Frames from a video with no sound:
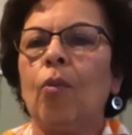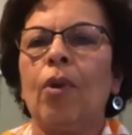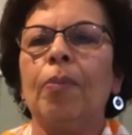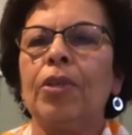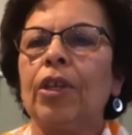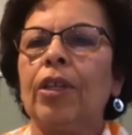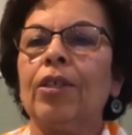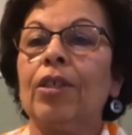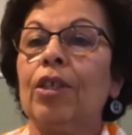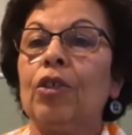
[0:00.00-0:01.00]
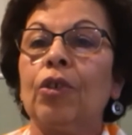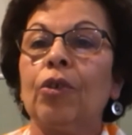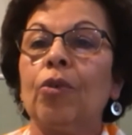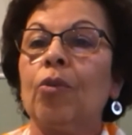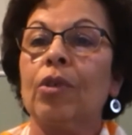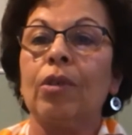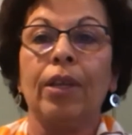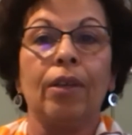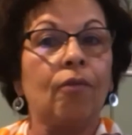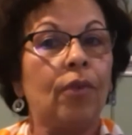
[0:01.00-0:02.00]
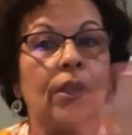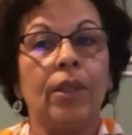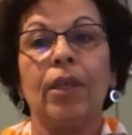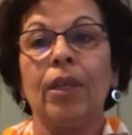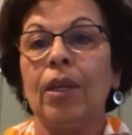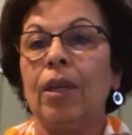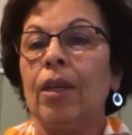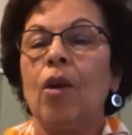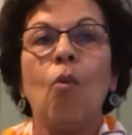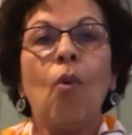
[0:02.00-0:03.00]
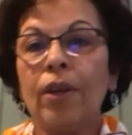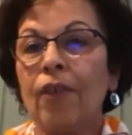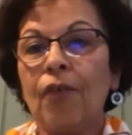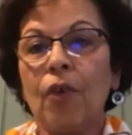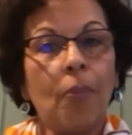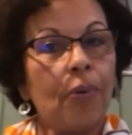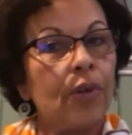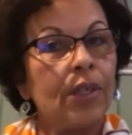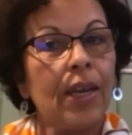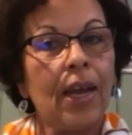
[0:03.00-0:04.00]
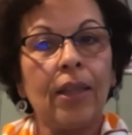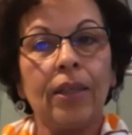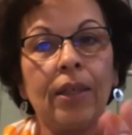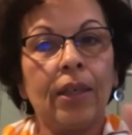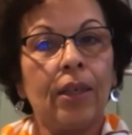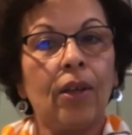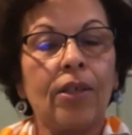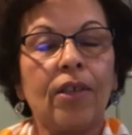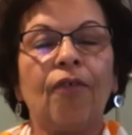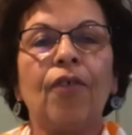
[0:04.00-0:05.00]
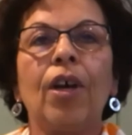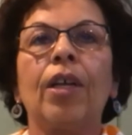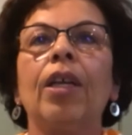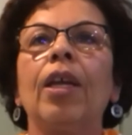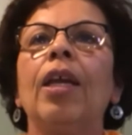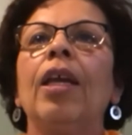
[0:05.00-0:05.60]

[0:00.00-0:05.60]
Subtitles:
on one particular teacher who was like really wonderful personality, lots of fun.